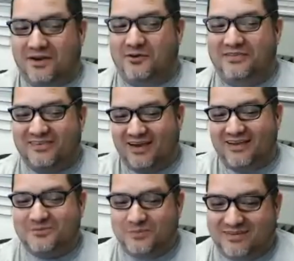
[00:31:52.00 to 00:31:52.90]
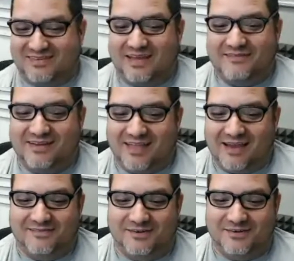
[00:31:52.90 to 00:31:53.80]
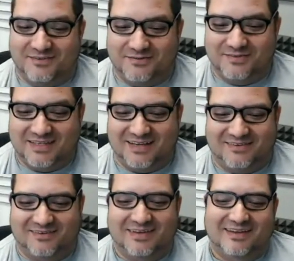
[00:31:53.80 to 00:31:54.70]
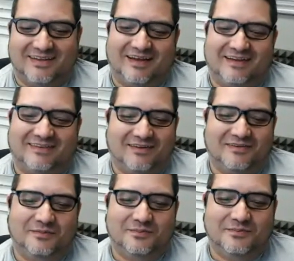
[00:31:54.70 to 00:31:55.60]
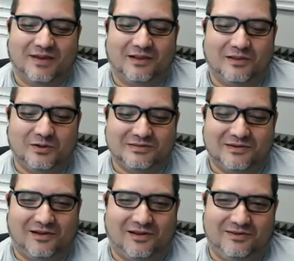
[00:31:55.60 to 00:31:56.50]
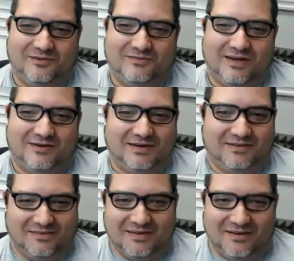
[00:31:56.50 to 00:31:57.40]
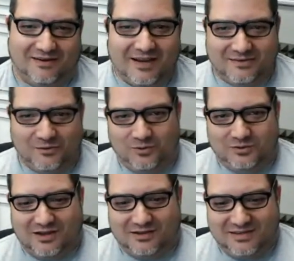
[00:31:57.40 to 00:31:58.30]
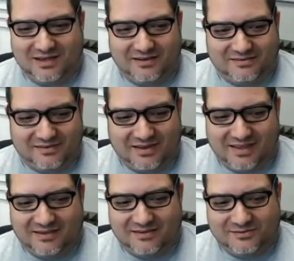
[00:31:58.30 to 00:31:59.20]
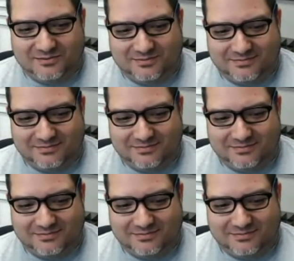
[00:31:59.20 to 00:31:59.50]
coincides with the 70th anniversary of D-Day, so that's awesome. Hello to all you veterans. All right, so we'll talk to you guys again soon.